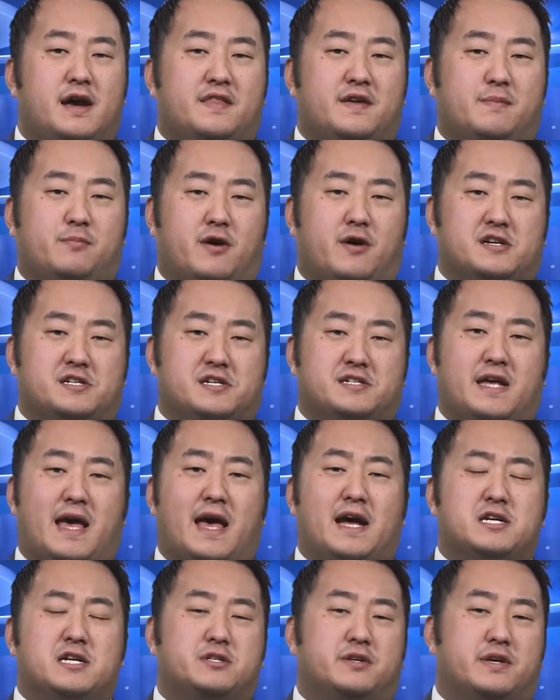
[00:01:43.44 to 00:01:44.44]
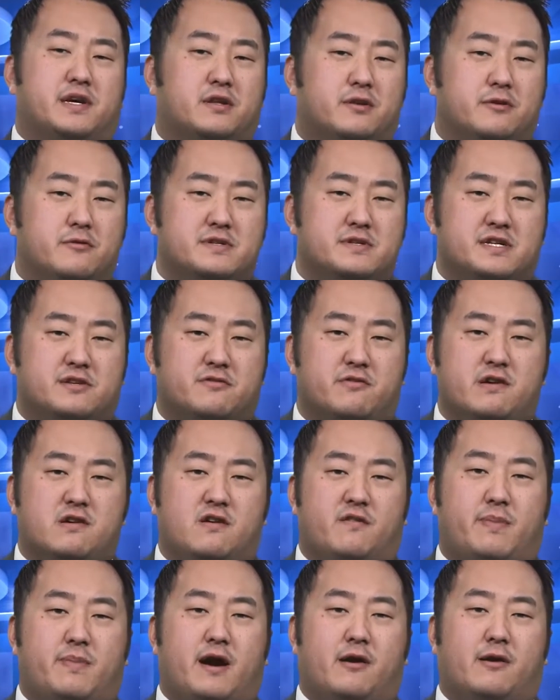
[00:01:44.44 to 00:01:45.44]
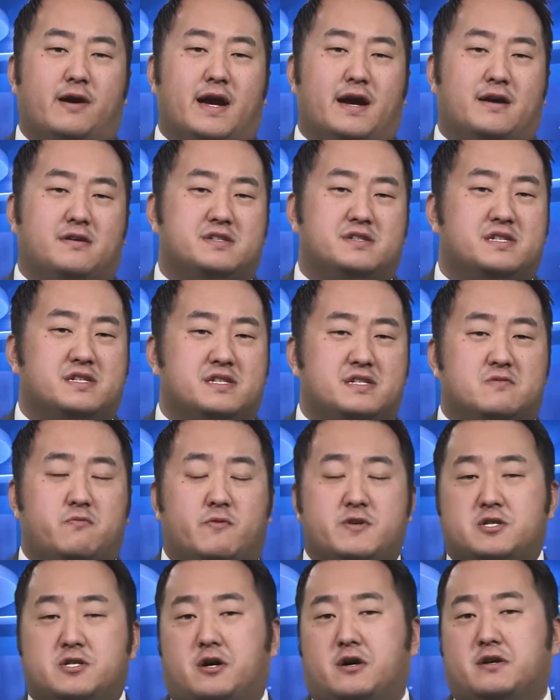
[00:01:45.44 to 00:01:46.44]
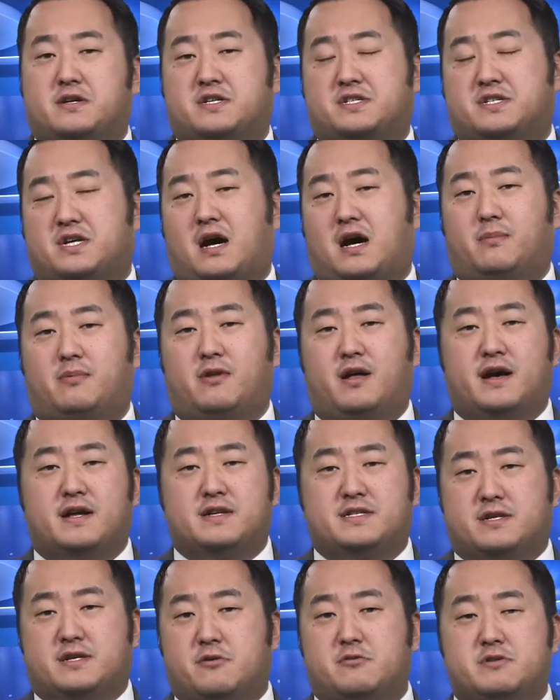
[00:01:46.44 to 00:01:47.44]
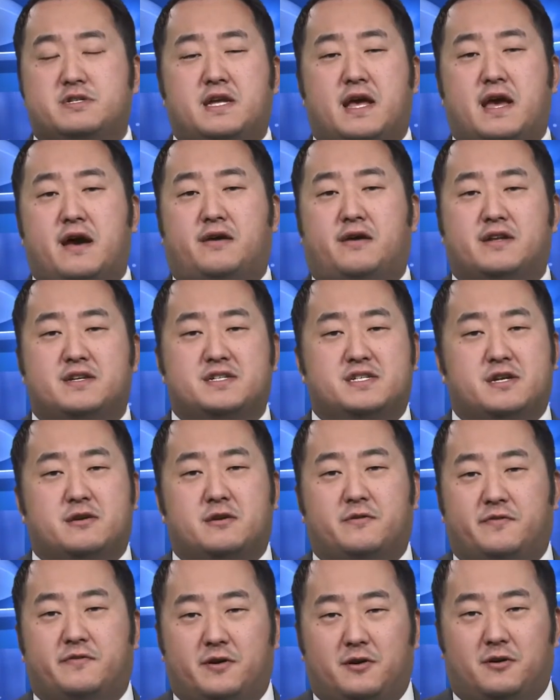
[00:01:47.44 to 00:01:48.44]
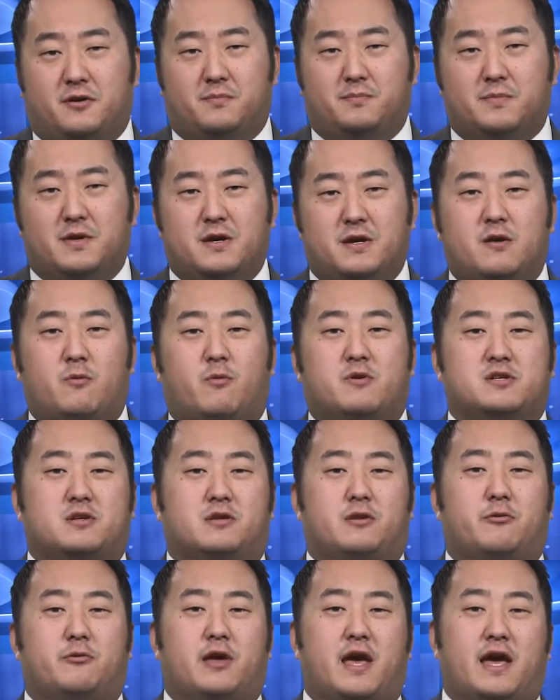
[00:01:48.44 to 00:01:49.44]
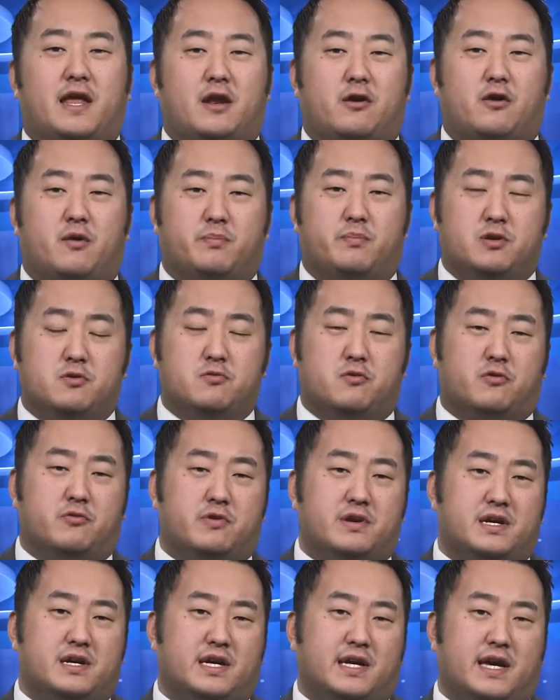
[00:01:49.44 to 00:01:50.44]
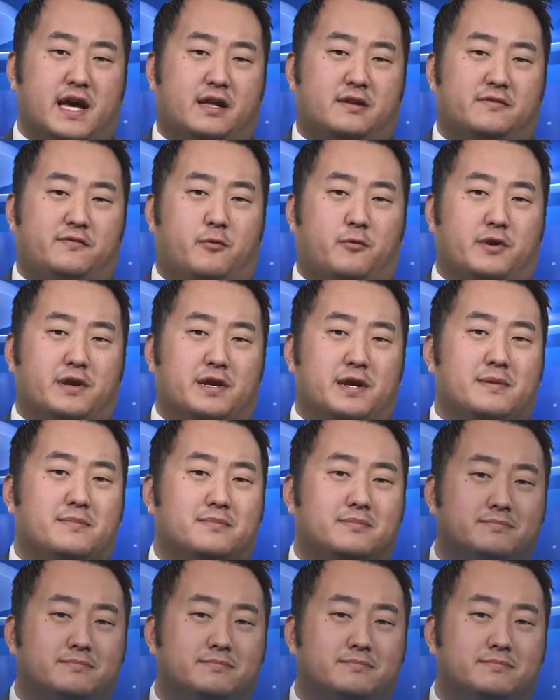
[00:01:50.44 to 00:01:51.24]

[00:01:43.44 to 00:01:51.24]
The project actually includes a trio of powerhouses, which are DeSable, Toadtown, and Centerville, which are located on Butte Creek in California.